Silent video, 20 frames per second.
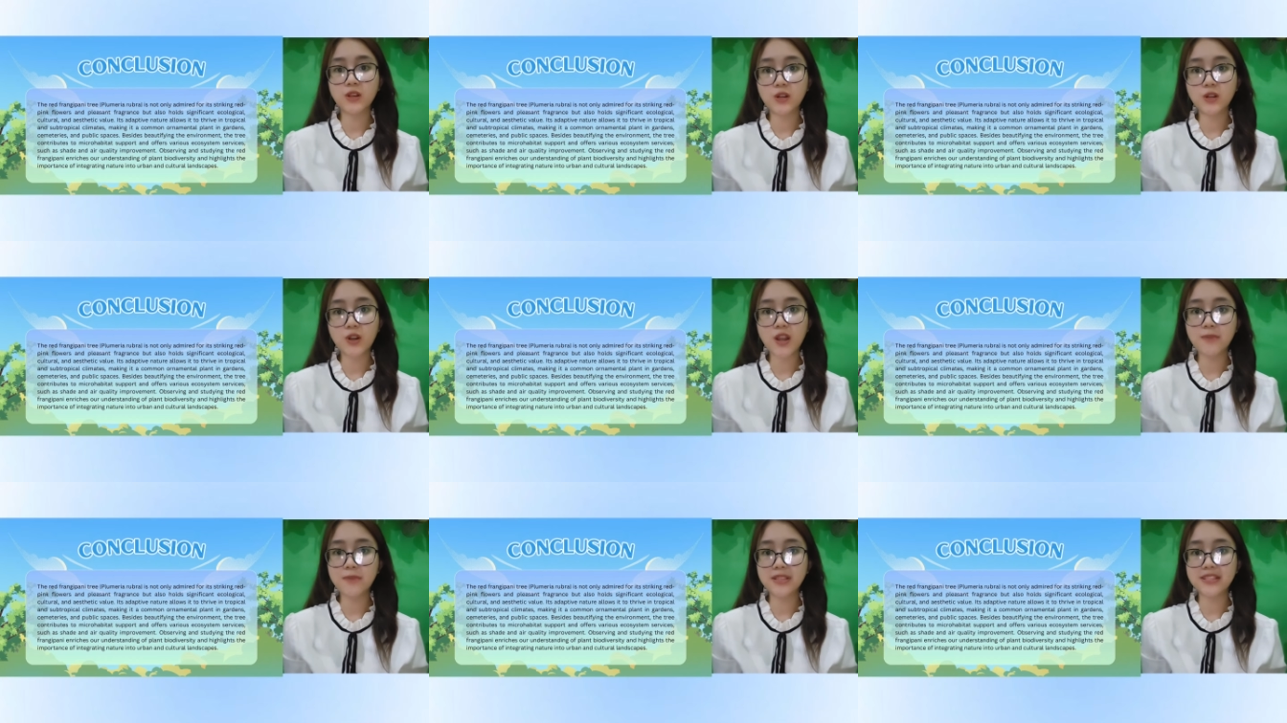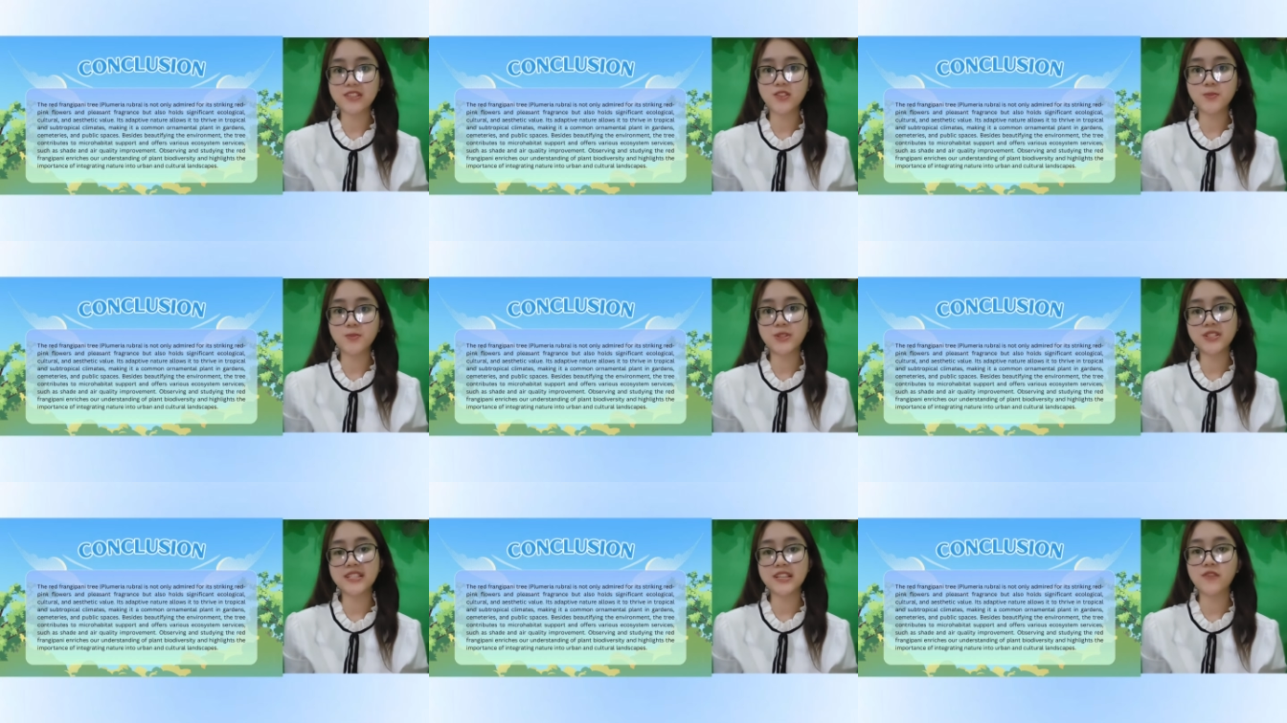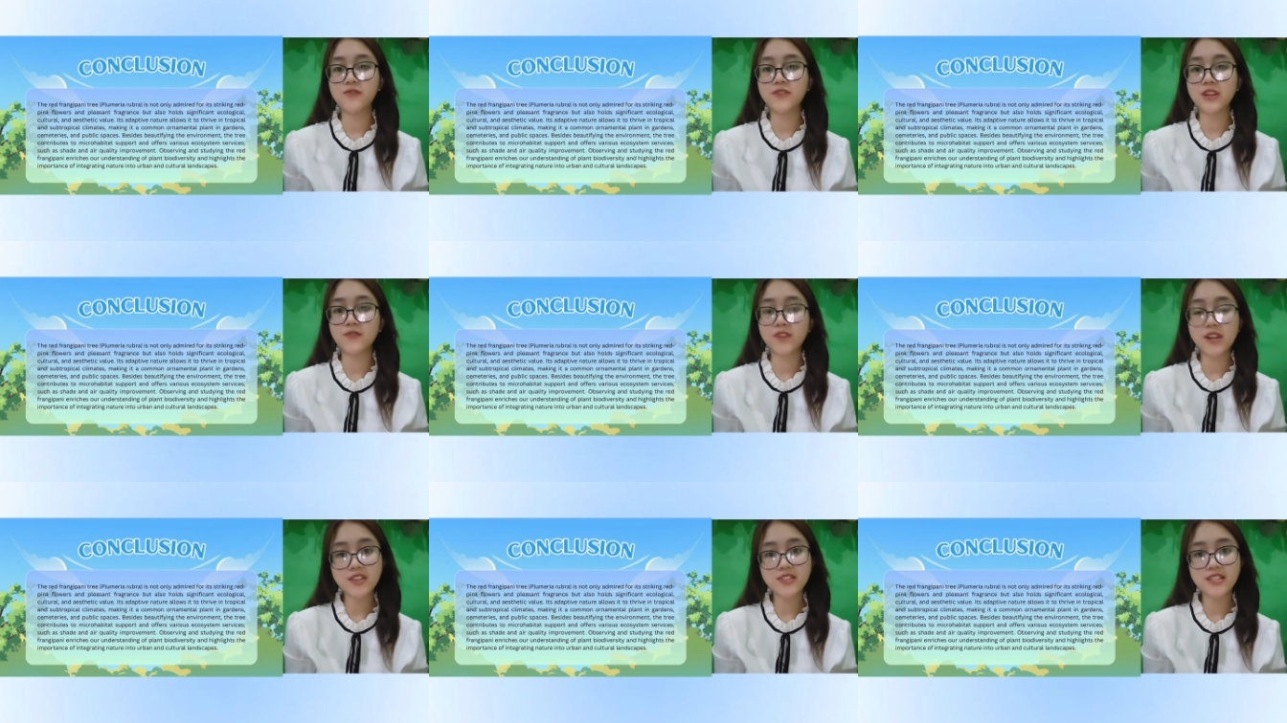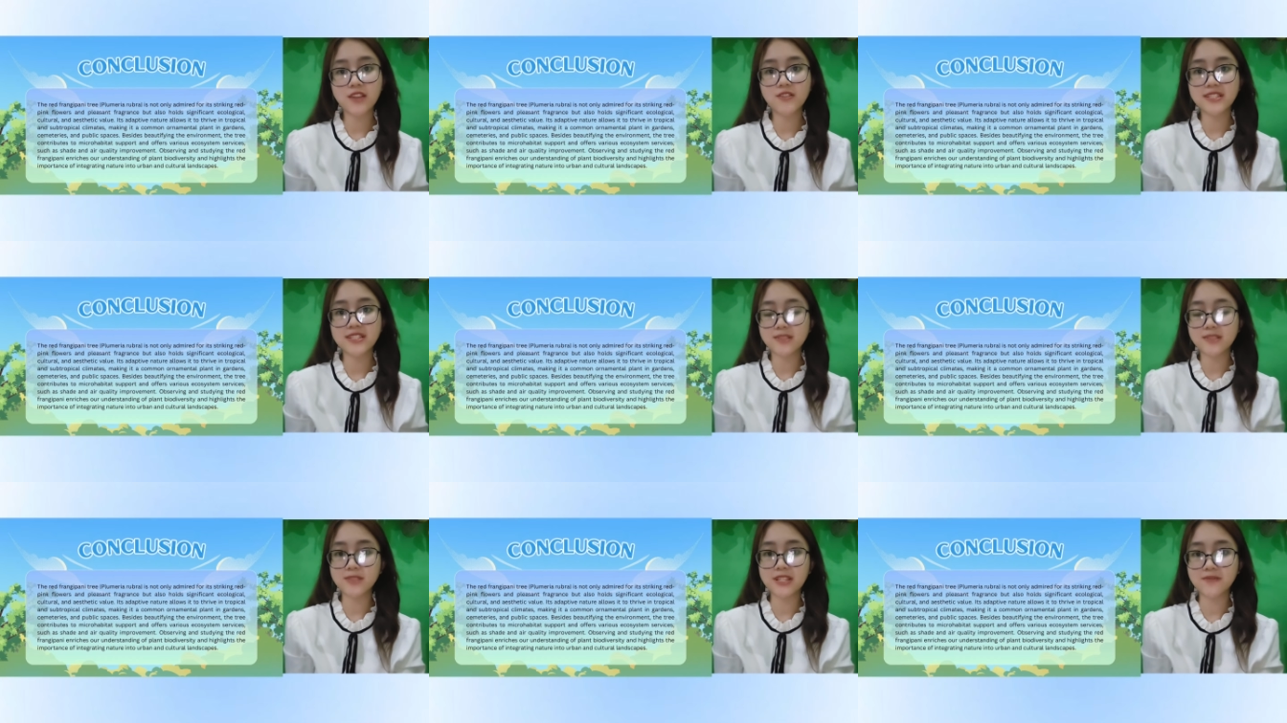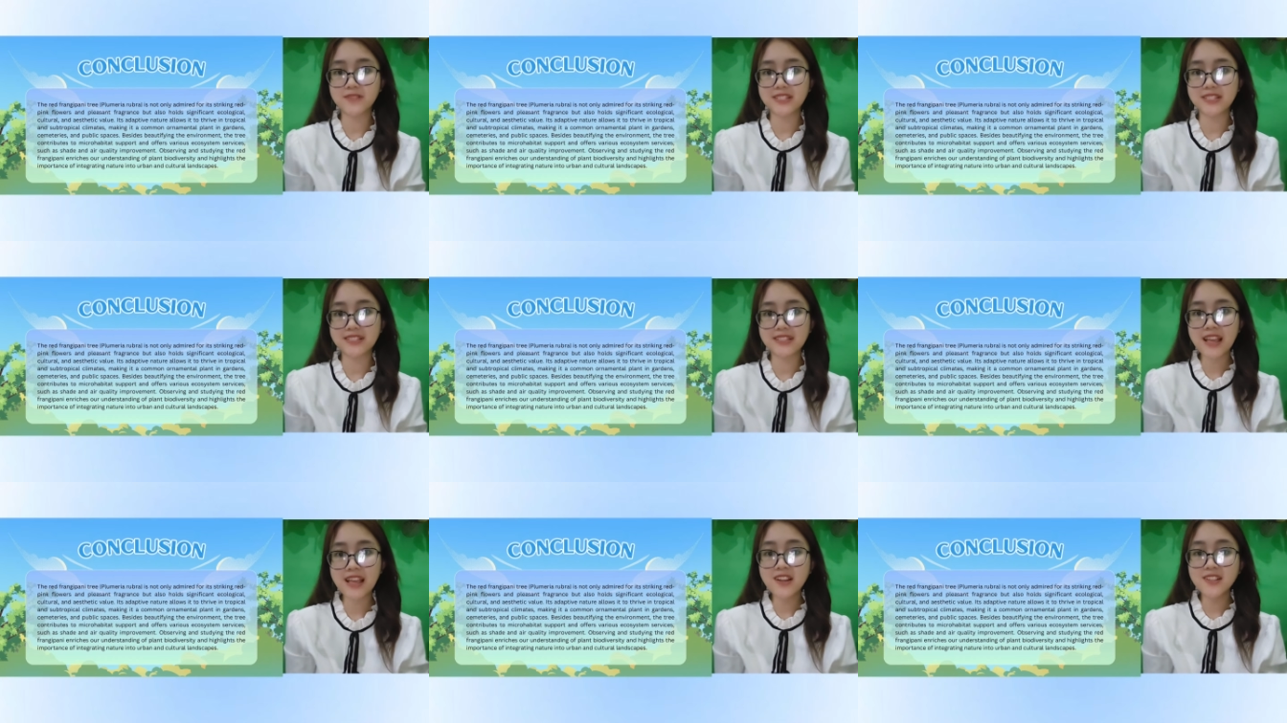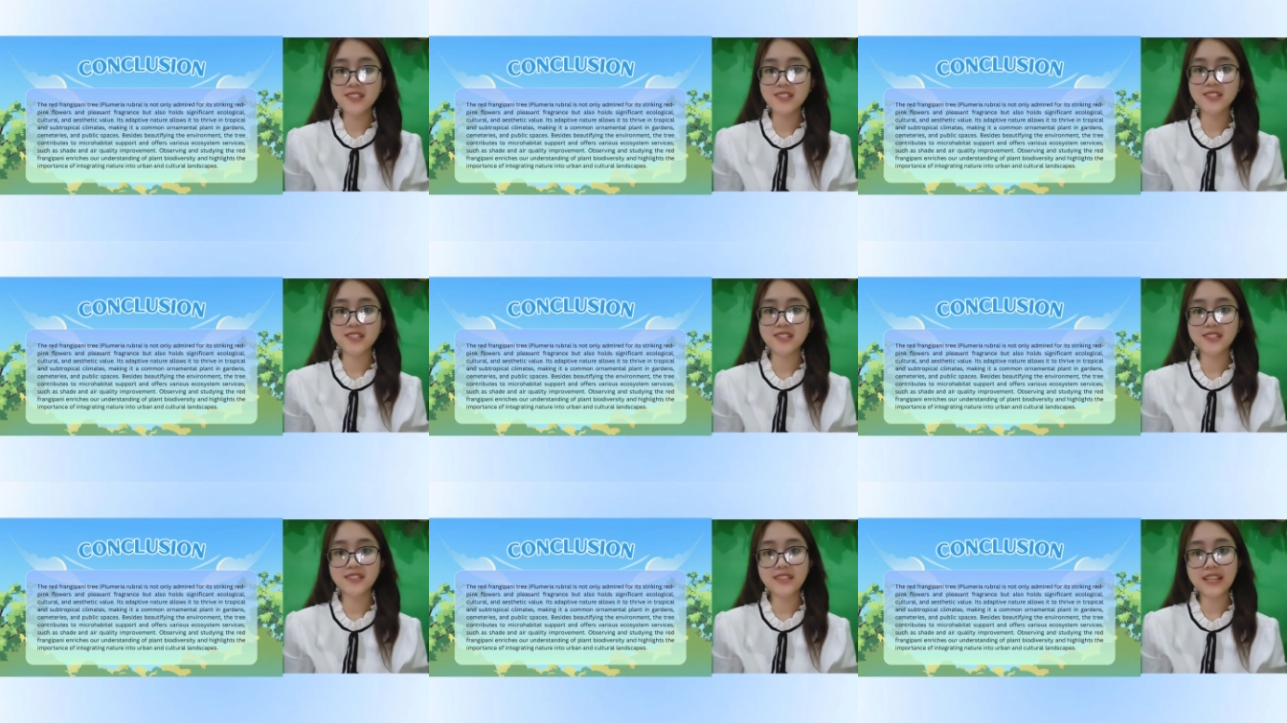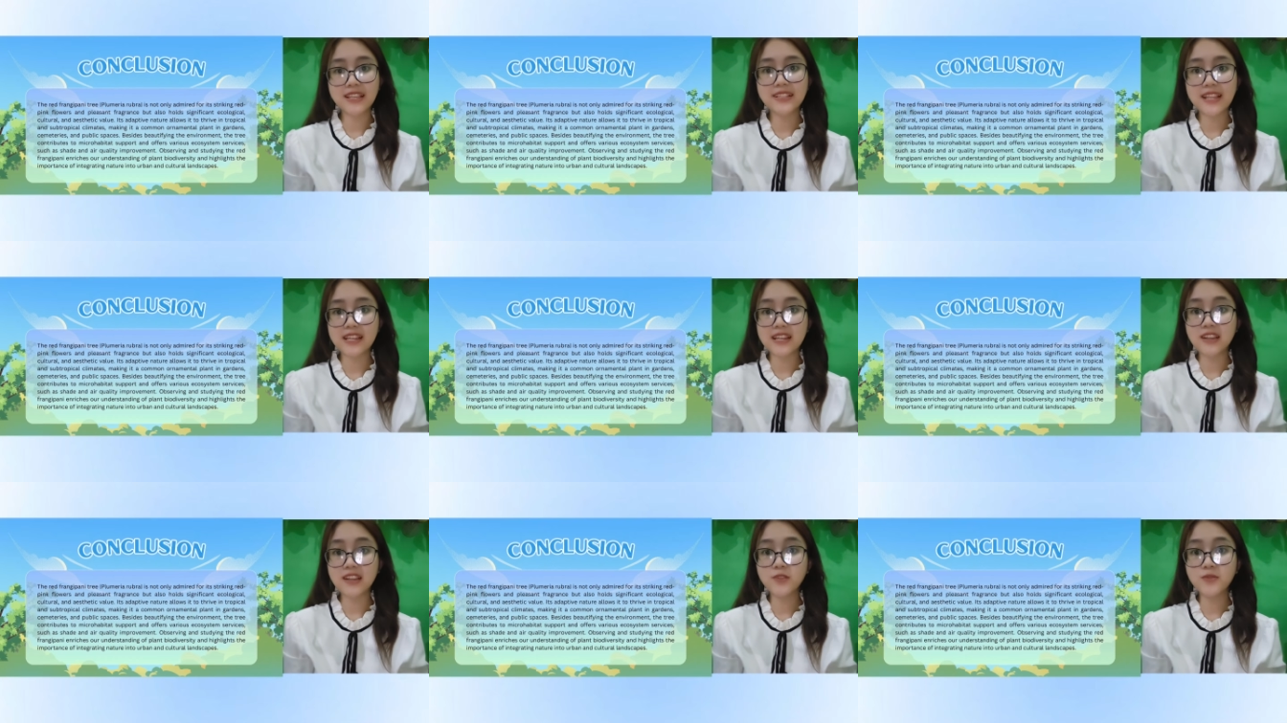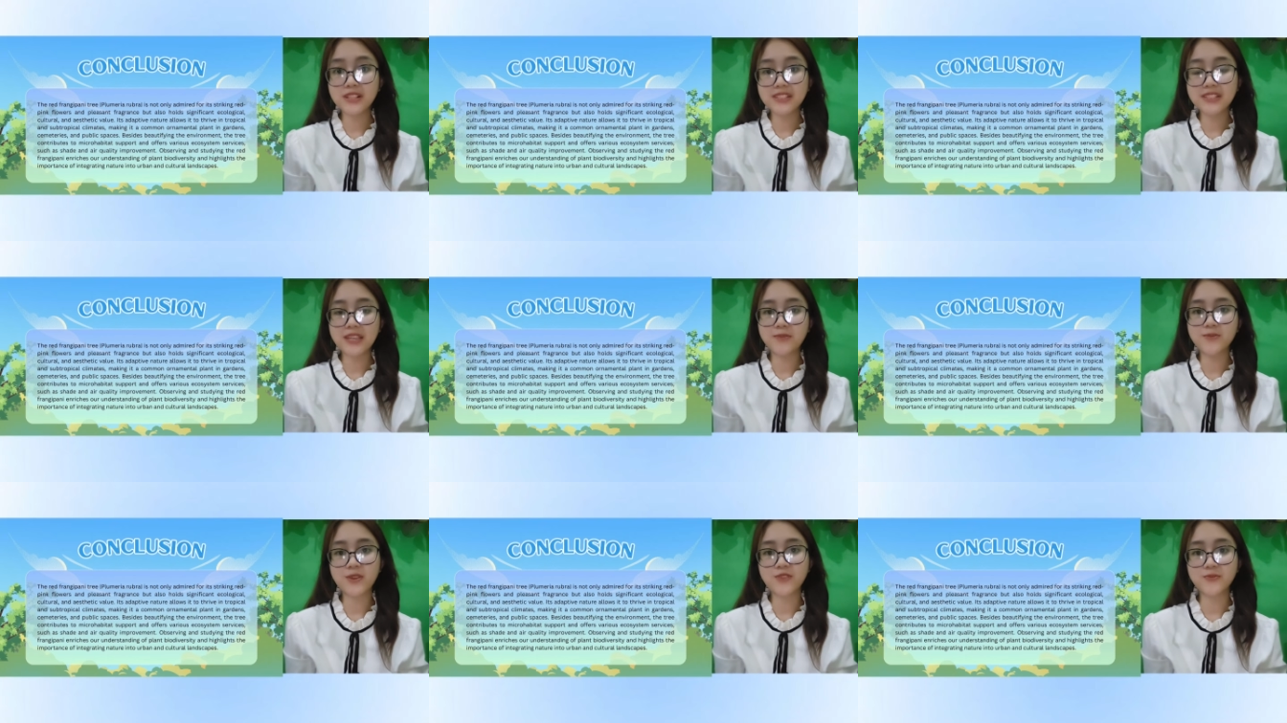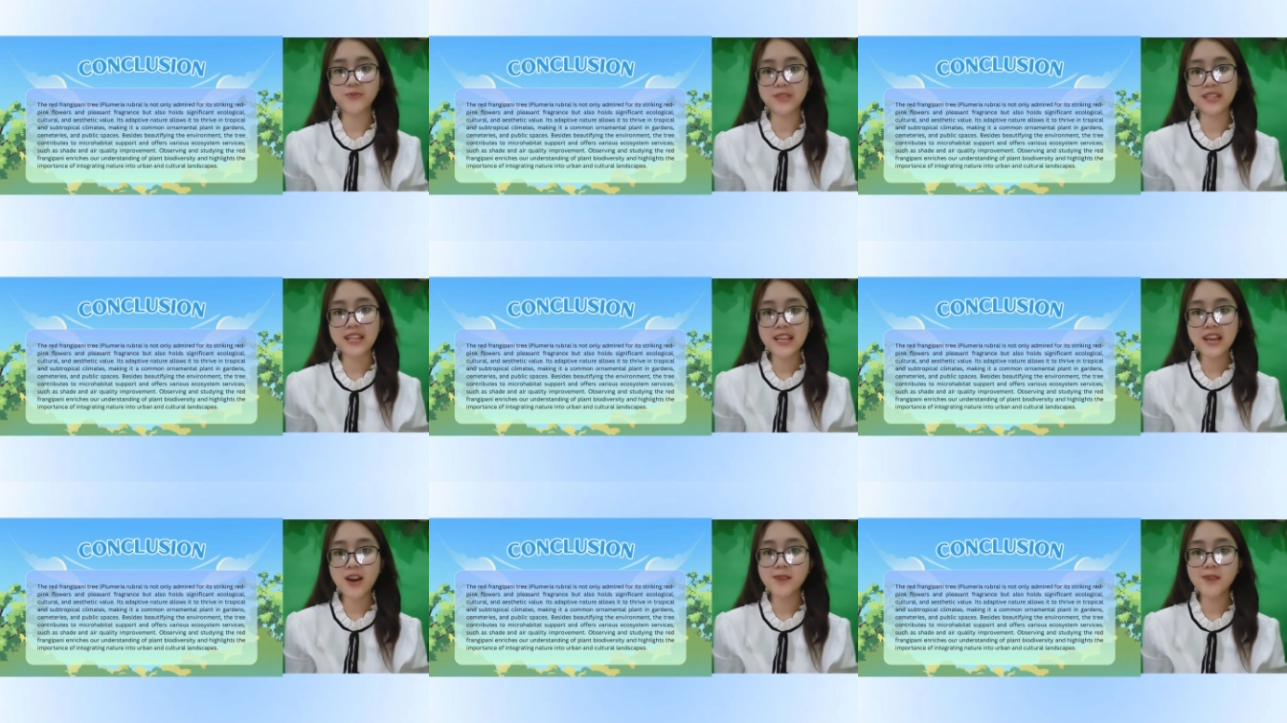microhabitat support and offering various ecosystem services, such as shade and air quality improvement.